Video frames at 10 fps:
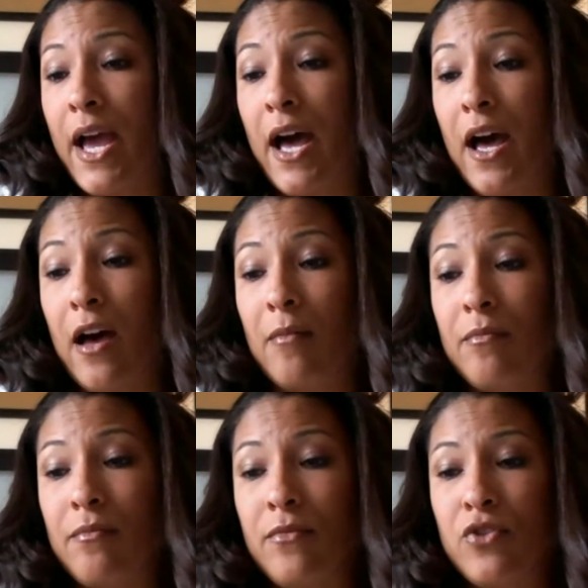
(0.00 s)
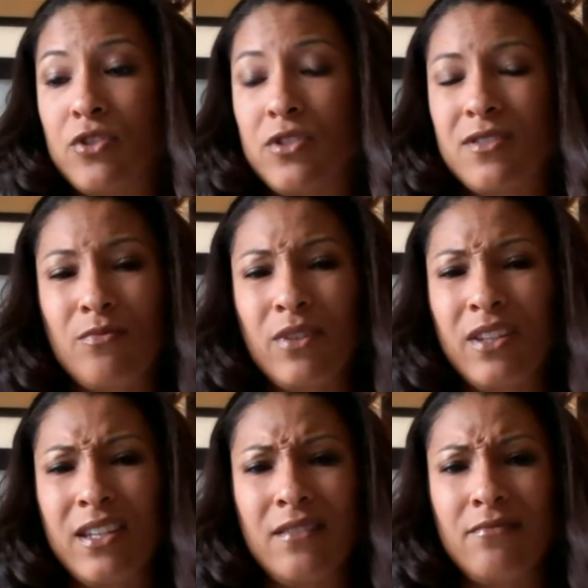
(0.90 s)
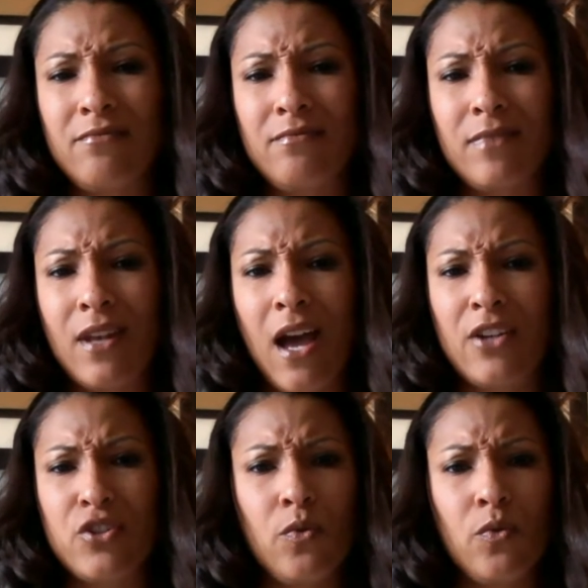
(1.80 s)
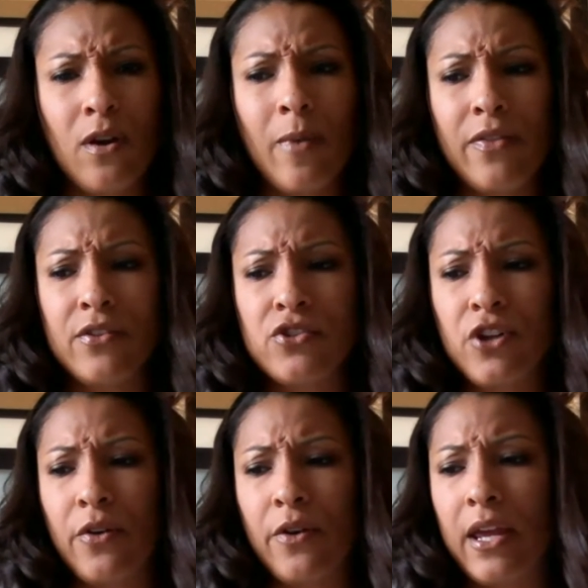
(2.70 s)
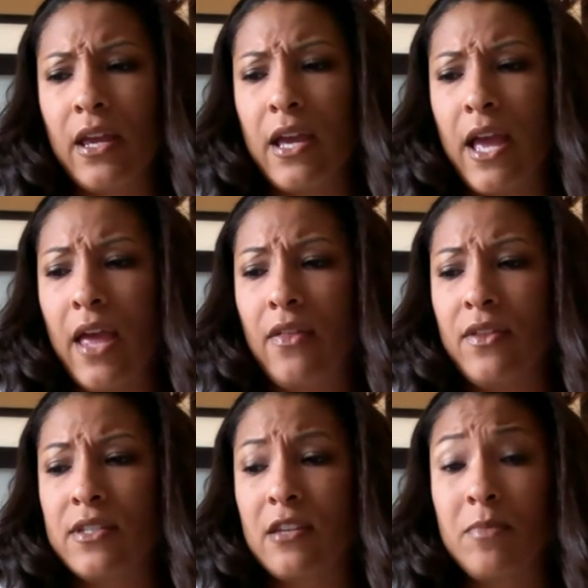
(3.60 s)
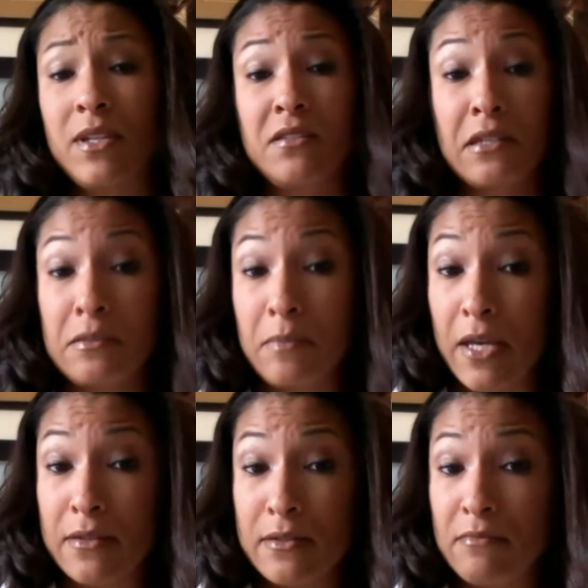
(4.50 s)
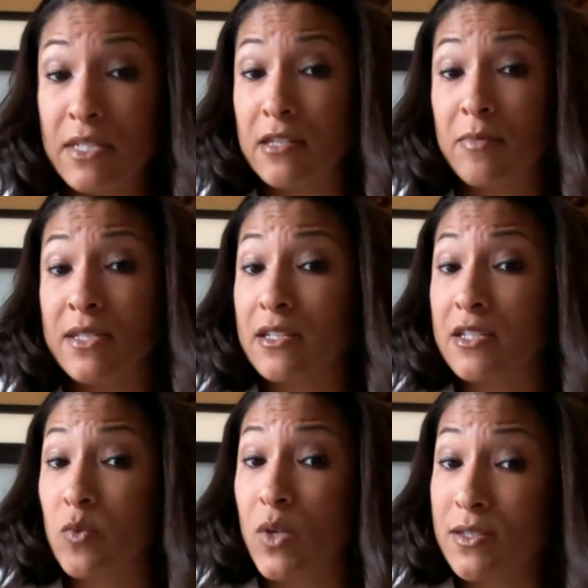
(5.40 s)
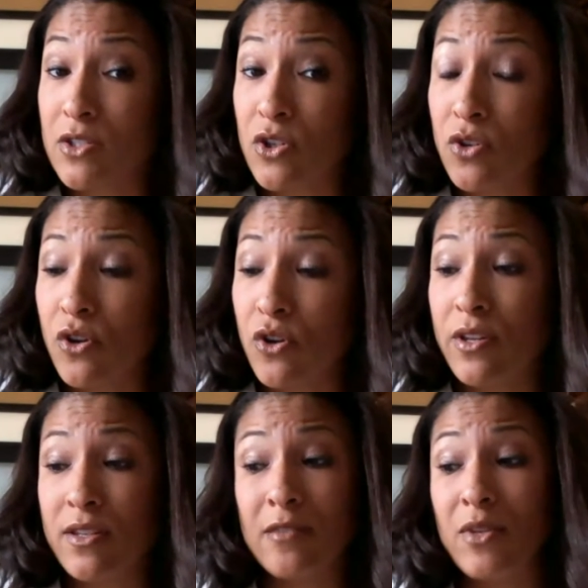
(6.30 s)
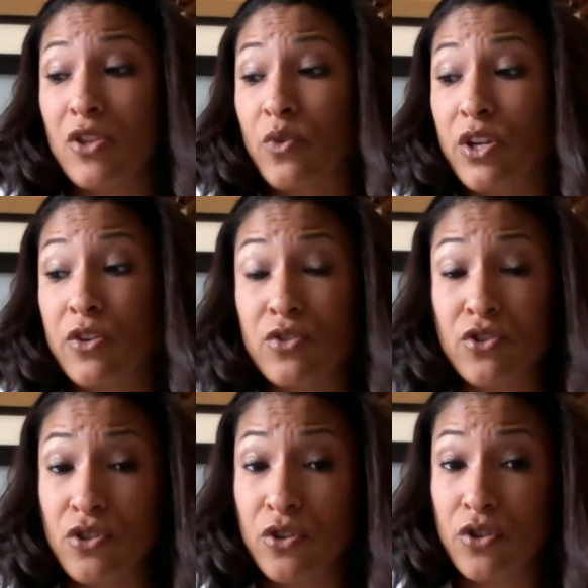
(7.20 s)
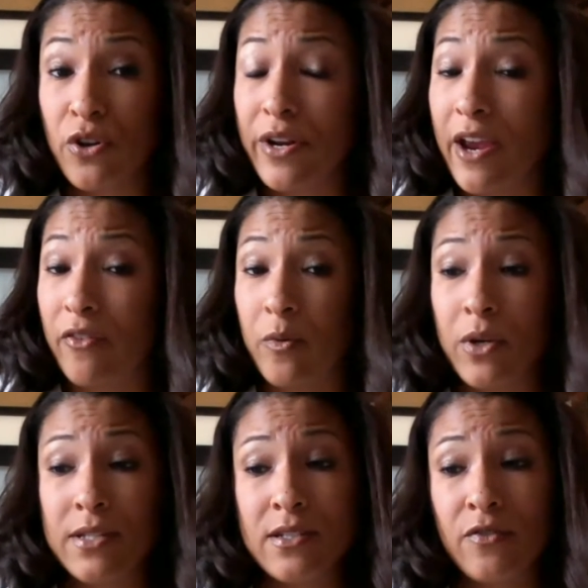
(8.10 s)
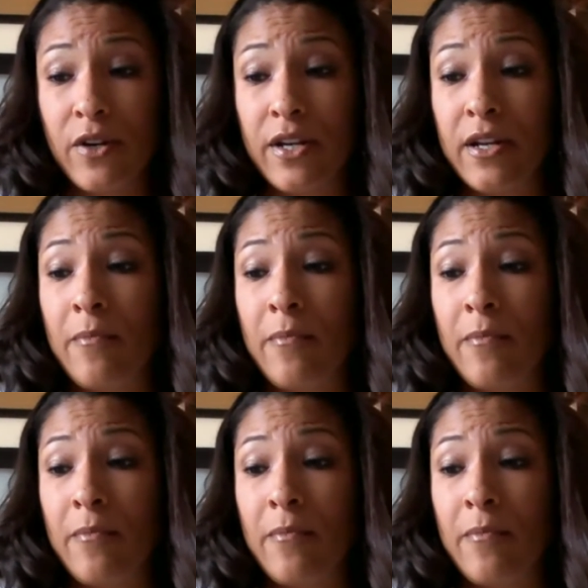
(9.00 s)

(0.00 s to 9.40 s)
You're just really not sure about this journey. And this could be 6 months. This could be 6 weeks into your journey. This could be 3 years into your journey. Everyone is different.